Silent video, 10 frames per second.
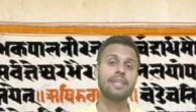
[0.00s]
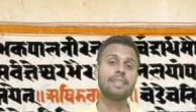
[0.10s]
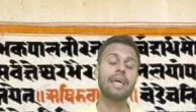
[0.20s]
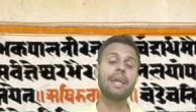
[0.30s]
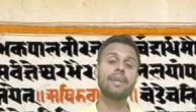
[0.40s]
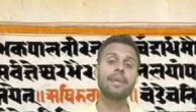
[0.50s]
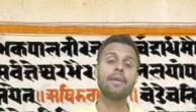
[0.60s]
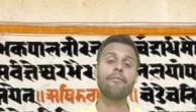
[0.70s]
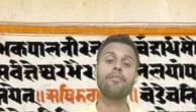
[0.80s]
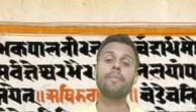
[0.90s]
that
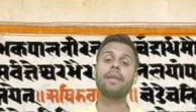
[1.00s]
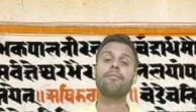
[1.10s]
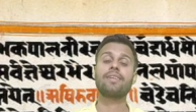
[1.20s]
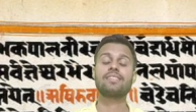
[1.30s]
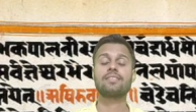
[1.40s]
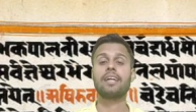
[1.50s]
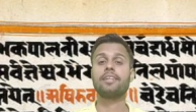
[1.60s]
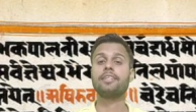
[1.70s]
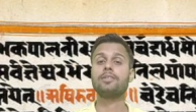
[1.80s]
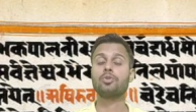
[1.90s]
women were
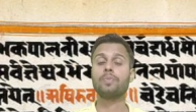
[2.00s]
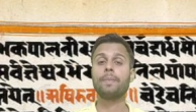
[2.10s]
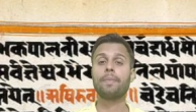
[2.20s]
started to be